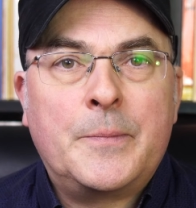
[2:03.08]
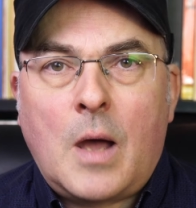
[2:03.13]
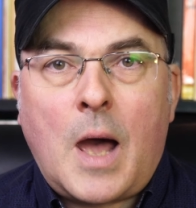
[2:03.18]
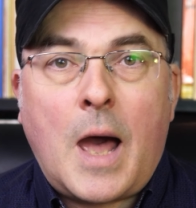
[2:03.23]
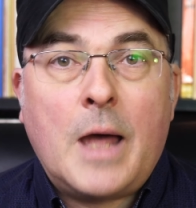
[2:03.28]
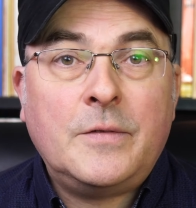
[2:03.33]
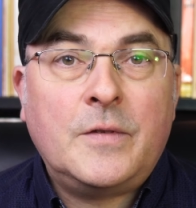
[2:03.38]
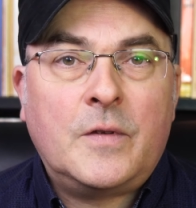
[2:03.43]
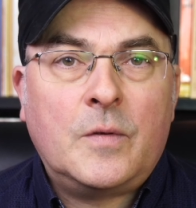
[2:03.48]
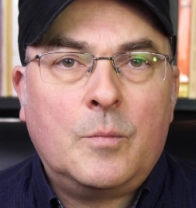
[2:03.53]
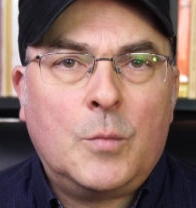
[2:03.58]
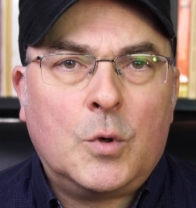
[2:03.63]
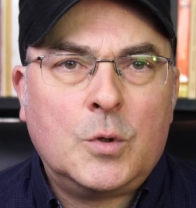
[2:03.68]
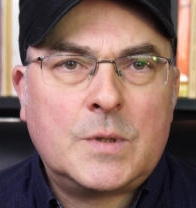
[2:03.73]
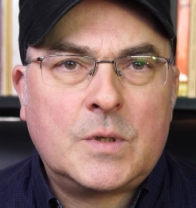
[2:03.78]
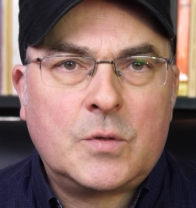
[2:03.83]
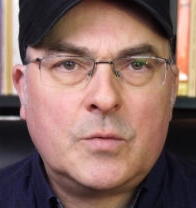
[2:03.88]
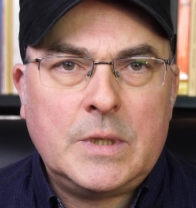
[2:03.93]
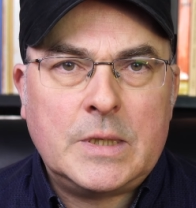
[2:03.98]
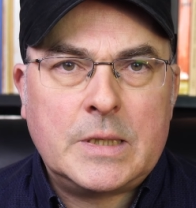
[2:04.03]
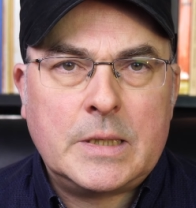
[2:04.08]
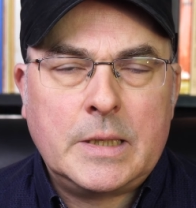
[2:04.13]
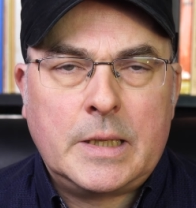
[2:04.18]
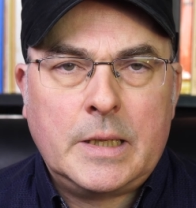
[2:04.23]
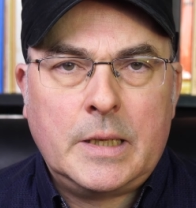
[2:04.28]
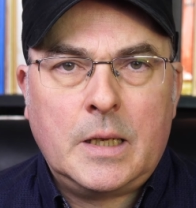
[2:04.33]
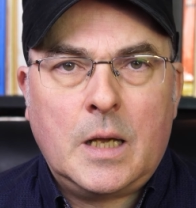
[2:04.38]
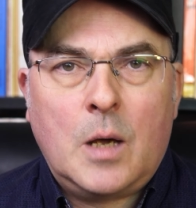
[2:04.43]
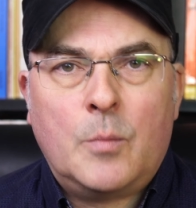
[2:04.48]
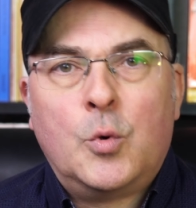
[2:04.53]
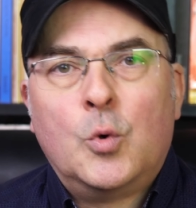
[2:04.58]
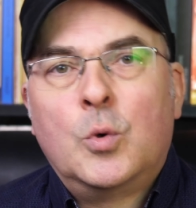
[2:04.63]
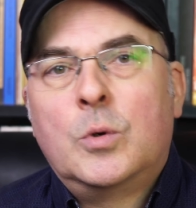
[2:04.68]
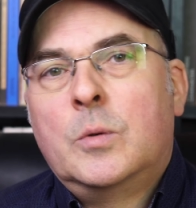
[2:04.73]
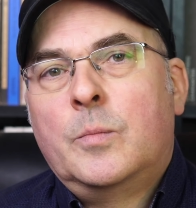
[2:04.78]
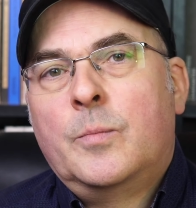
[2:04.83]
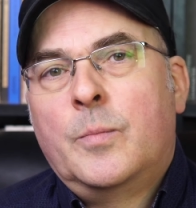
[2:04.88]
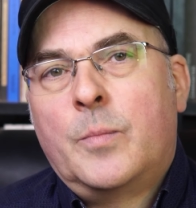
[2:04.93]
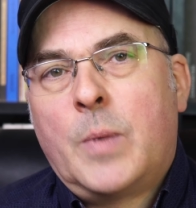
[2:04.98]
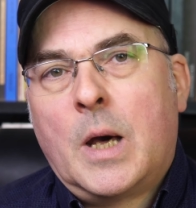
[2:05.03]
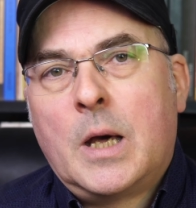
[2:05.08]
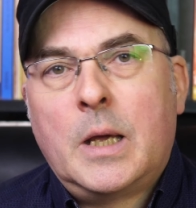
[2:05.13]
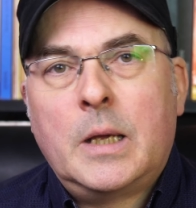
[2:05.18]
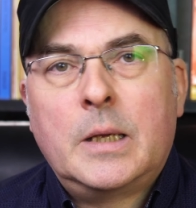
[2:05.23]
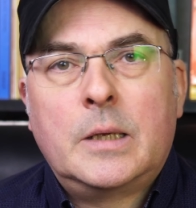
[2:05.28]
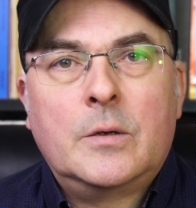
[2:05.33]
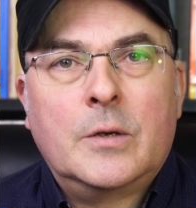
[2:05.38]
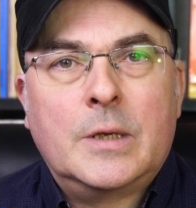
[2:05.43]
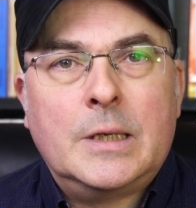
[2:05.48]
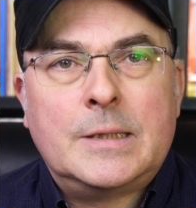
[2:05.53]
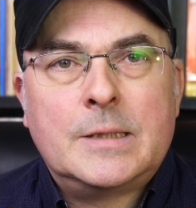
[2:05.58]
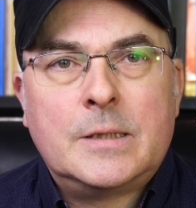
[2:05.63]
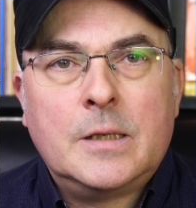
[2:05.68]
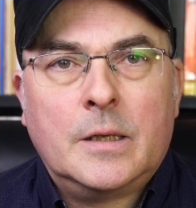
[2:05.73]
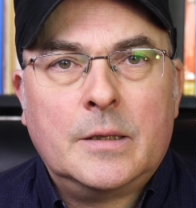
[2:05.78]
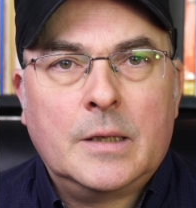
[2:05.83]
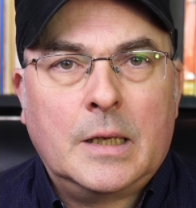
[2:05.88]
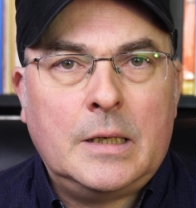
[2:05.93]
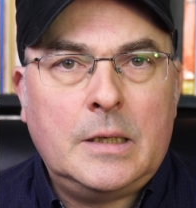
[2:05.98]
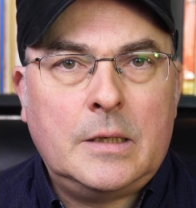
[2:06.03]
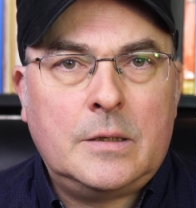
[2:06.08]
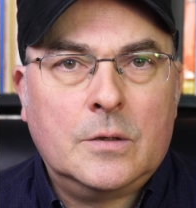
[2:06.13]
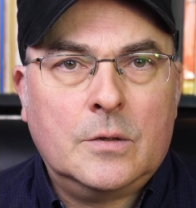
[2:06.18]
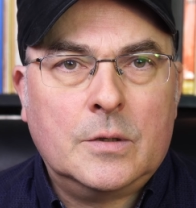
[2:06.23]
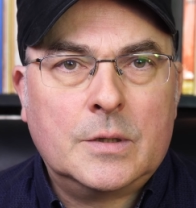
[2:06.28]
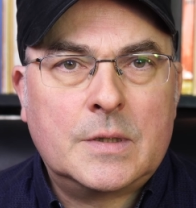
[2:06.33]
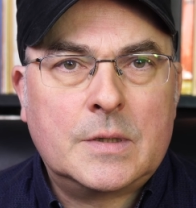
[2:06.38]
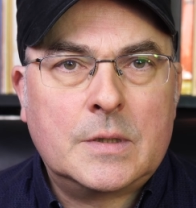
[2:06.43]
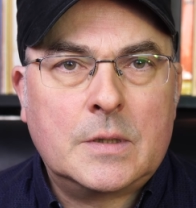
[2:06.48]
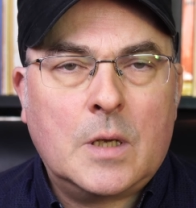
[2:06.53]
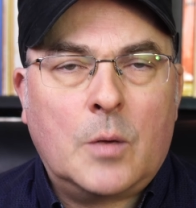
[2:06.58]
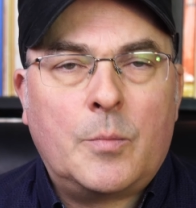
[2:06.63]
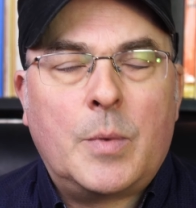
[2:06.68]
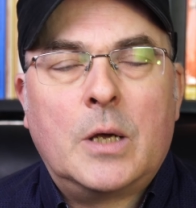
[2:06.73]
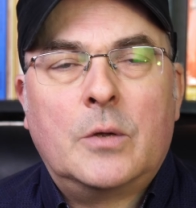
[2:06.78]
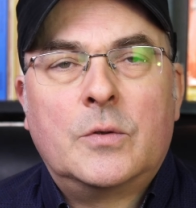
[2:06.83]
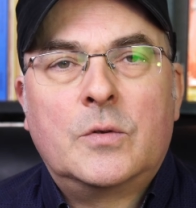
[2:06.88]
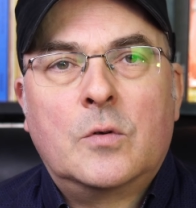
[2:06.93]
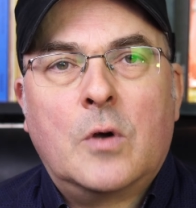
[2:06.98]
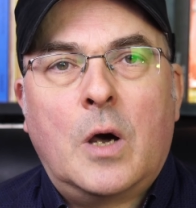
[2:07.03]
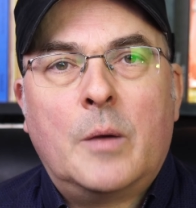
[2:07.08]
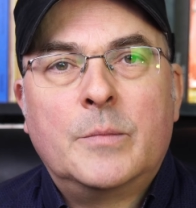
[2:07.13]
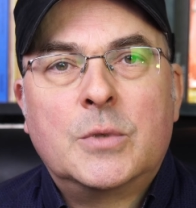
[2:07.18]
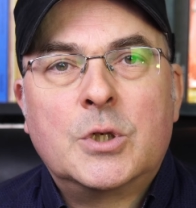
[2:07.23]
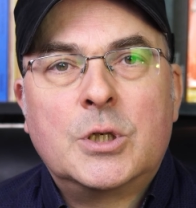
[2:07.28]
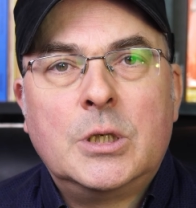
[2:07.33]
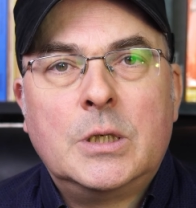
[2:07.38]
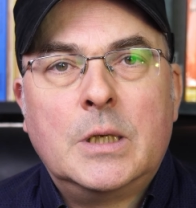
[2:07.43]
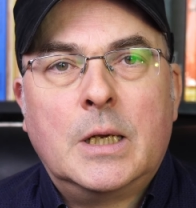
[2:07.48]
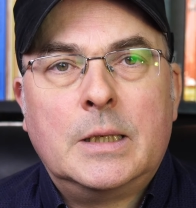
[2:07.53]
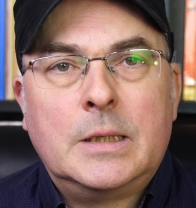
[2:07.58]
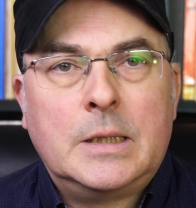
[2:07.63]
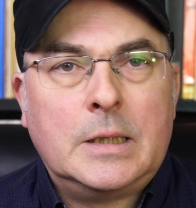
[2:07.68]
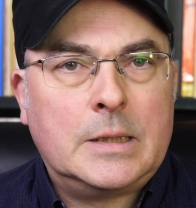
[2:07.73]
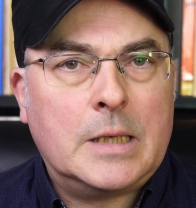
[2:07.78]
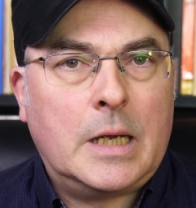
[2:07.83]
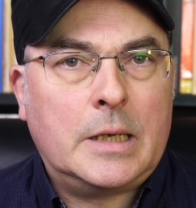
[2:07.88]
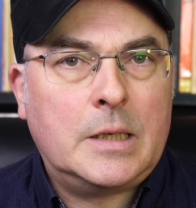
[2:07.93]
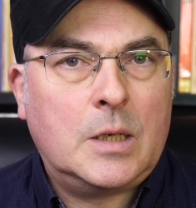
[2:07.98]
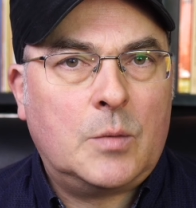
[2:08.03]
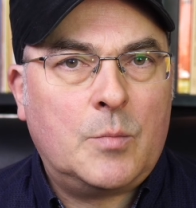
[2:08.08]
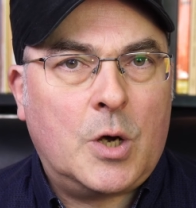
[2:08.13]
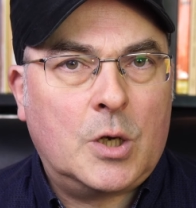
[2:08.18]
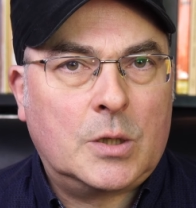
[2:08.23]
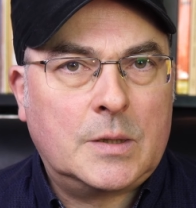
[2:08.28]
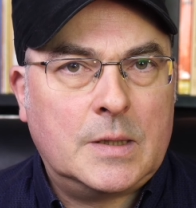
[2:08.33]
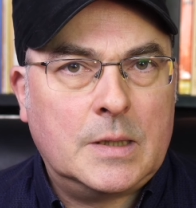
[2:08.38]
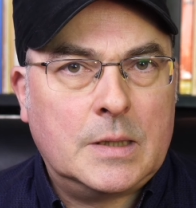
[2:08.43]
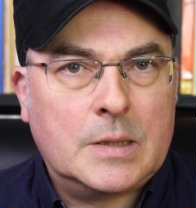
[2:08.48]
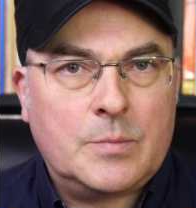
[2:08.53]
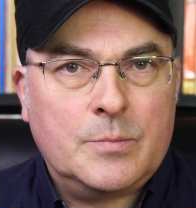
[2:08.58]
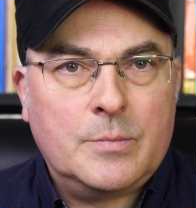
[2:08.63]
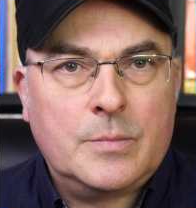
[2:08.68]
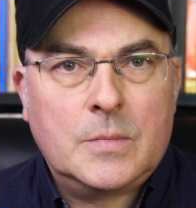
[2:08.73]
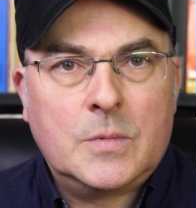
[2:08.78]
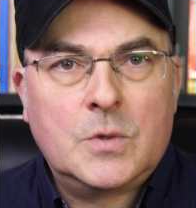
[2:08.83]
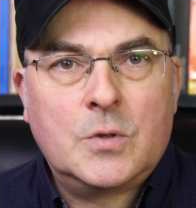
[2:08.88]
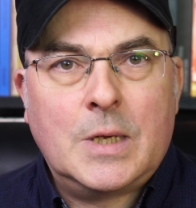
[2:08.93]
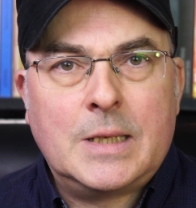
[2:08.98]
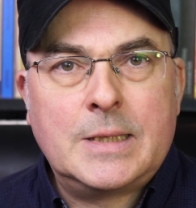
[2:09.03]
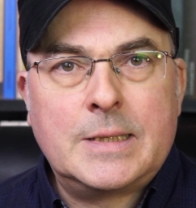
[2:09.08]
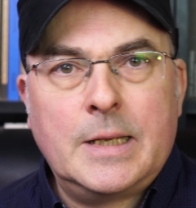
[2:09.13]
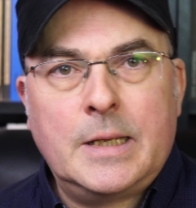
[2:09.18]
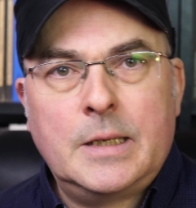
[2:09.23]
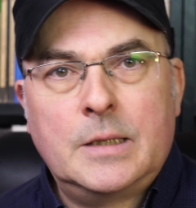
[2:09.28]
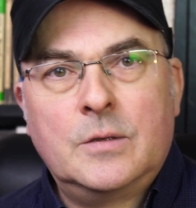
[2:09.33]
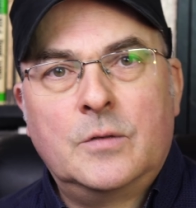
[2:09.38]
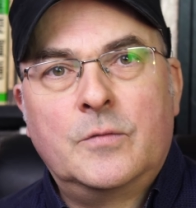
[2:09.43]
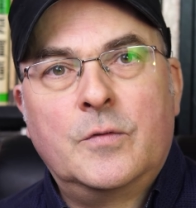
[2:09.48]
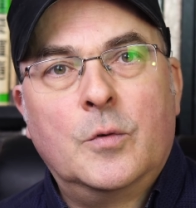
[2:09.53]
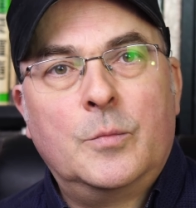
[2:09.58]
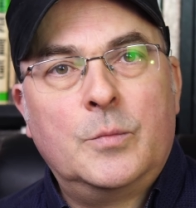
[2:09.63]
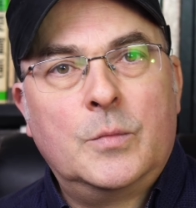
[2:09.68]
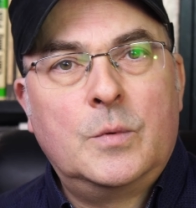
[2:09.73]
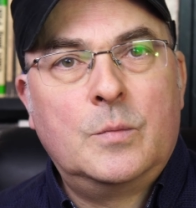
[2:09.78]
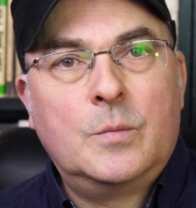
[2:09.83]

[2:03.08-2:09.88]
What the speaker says: And most recently a book by Christian Riechers about Gramsci and Italian Marxism, translated from